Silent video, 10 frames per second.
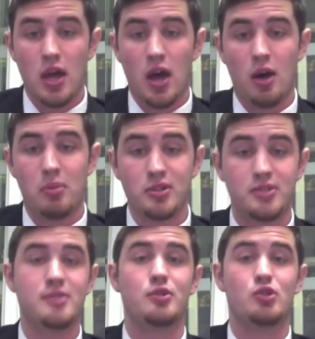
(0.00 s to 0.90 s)
A
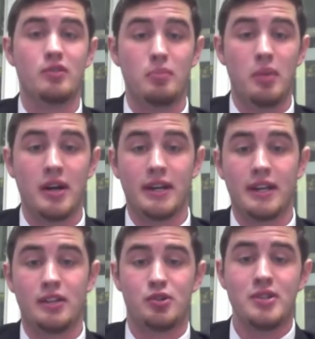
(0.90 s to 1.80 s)
person driven by
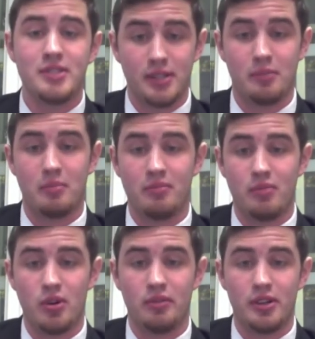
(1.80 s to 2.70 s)
intrinsic
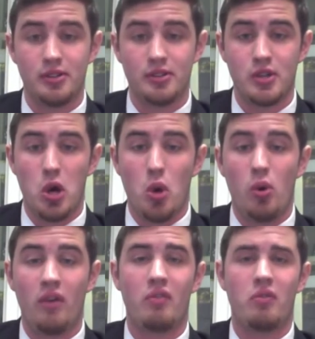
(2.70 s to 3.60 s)
motivators
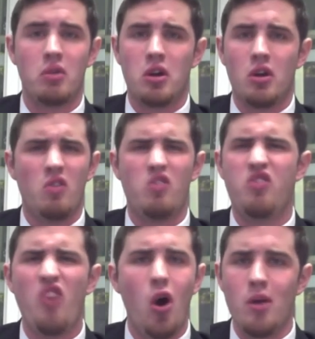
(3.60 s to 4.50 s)
will have
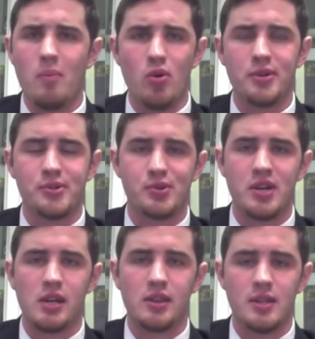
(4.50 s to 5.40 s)
far more
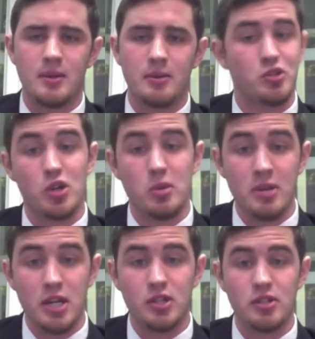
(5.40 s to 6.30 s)
strength and
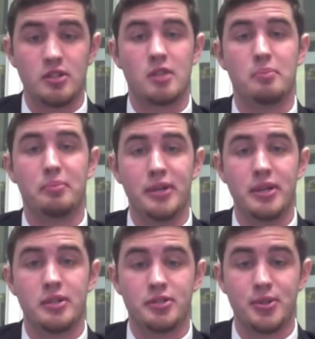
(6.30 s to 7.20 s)
determination to
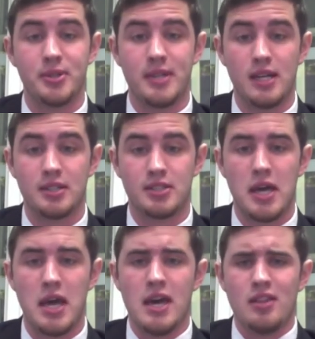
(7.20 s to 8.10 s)
complete a certain task
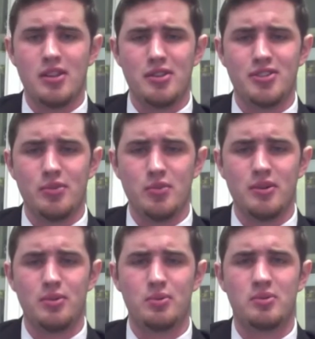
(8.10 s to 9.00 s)
than someone
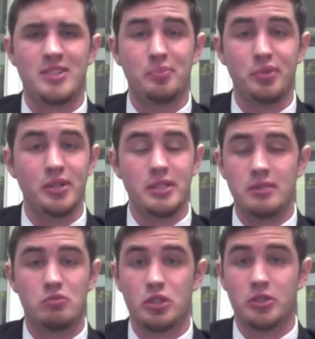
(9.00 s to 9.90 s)
who simply
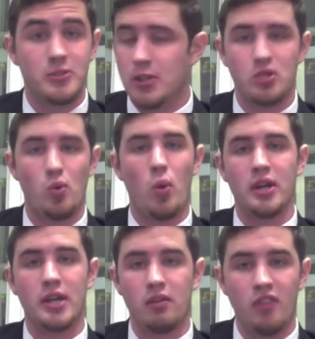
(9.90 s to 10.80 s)
just doesn't want
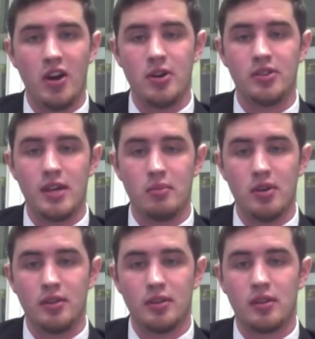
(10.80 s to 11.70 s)
to get fired that
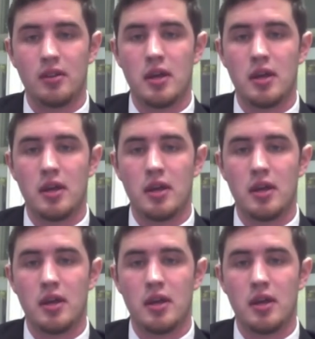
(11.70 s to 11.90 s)
month.